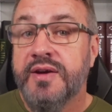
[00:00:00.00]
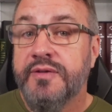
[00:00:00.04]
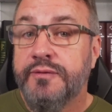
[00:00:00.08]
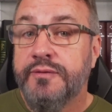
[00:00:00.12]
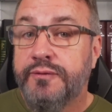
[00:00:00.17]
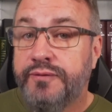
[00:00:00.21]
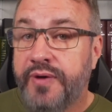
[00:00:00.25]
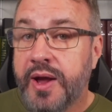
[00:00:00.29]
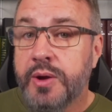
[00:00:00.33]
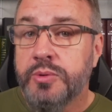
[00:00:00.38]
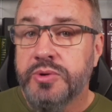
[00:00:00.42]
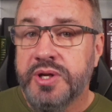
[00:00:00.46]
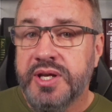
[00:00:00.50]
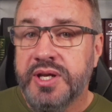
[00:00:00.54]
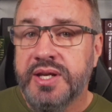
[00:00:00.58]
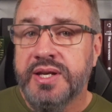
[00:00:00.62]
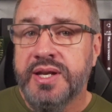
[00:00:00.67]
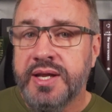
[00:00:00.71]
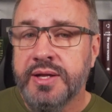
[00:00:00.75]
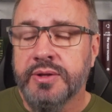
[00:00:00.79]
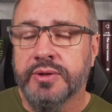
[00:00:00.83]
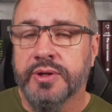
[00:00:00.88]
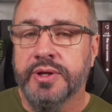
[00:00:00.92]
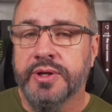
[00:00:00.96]
found
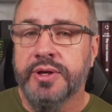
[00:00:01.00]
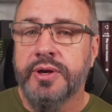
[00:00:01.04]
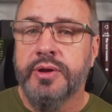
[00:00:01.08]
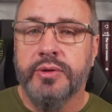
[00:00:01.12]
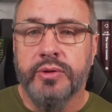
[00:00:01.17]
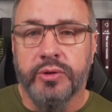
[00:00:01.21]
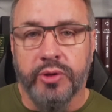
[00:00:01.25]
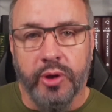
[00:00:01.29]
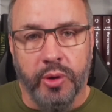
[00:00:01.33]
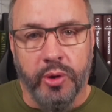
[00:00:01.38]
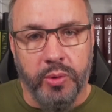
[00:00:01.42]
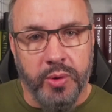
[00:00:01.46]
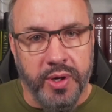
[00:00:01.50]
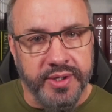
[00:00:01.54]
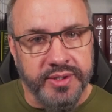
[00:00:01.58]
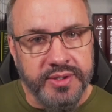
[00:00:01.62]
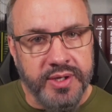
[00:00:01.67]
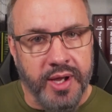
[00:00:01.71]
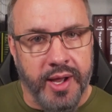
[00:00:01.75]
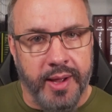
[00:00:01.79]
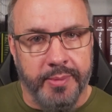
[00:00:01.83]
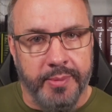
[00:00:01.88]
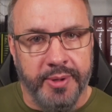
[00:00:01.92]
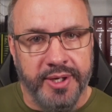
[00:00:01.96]
in England, though
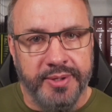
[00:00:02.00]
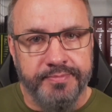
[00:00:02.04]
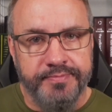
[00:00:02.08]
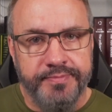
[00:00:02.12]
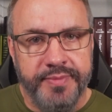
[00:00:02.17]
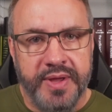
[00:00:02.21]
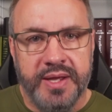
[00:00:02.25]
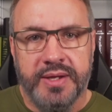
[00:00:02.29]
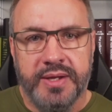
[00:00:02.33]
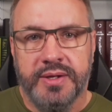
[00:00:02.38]
uncommon.